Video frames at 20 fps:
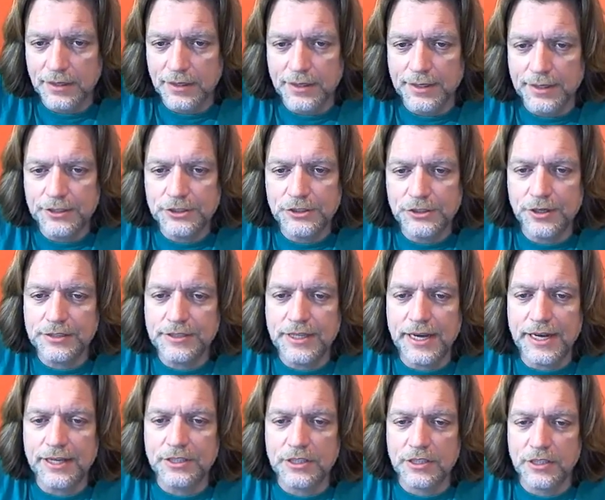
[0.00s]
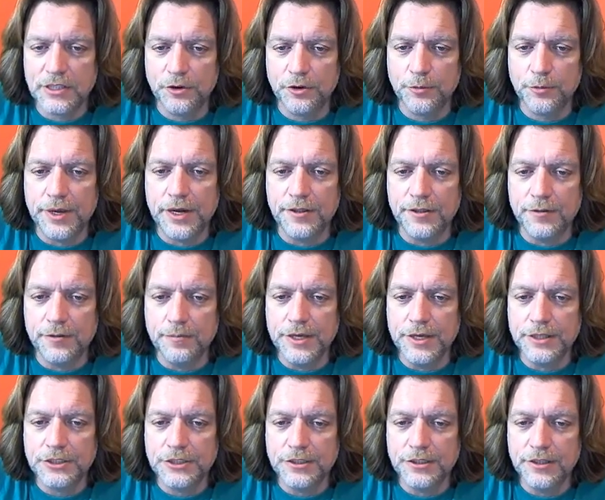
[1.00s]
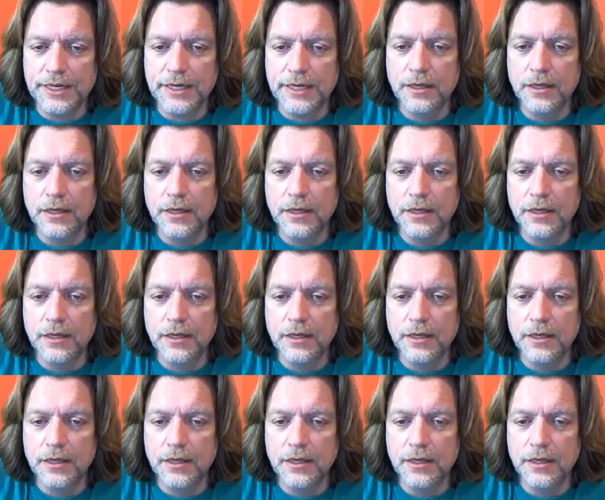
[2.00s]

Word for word: it sort of takes a little bit of the mystery.